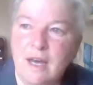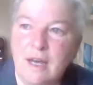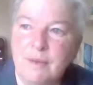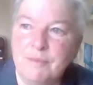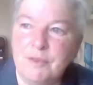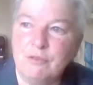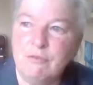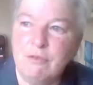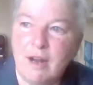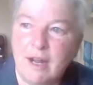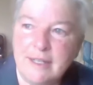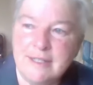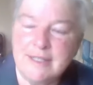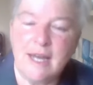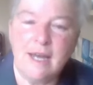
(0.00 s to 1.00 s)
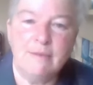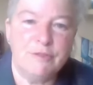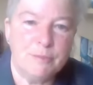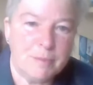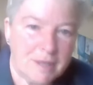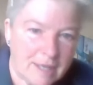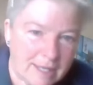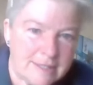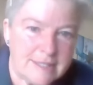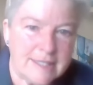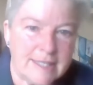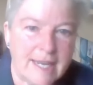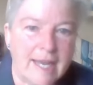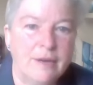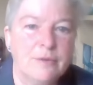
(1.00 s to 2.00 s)
the right time for
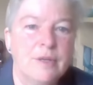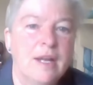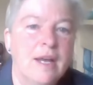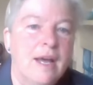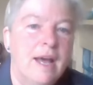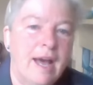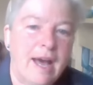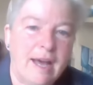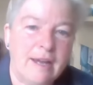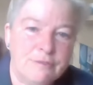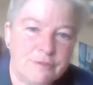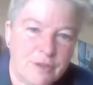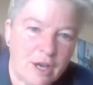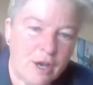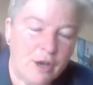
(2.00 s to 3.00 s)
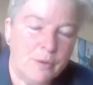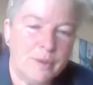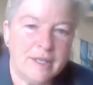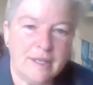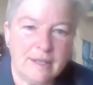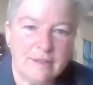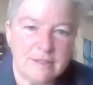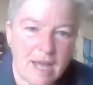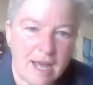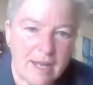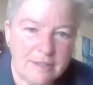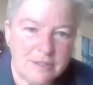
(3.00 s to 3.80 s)
planting out and for hoeing, and